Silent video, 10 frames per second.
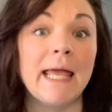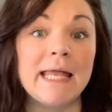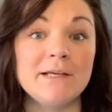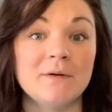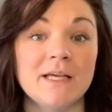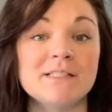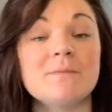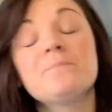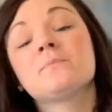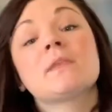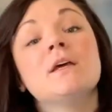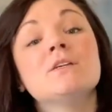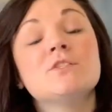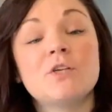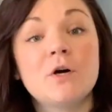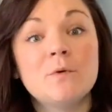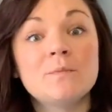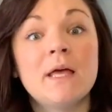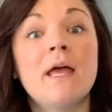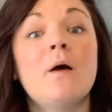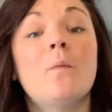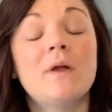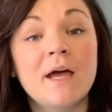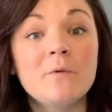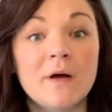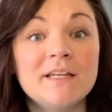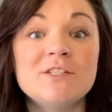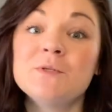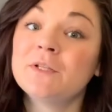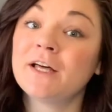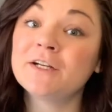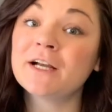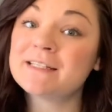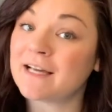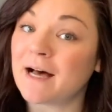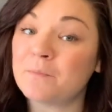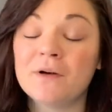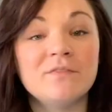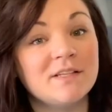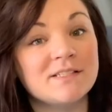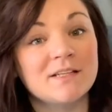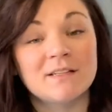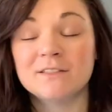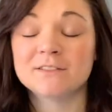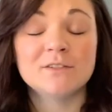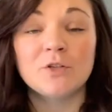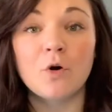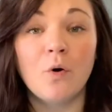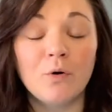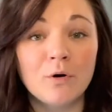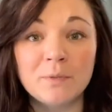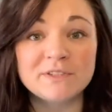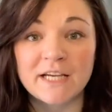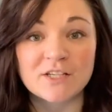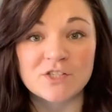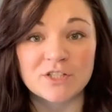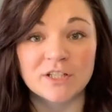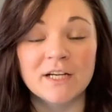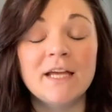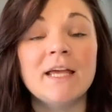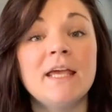Anyways, so when I went to letter on top of this horrible texture,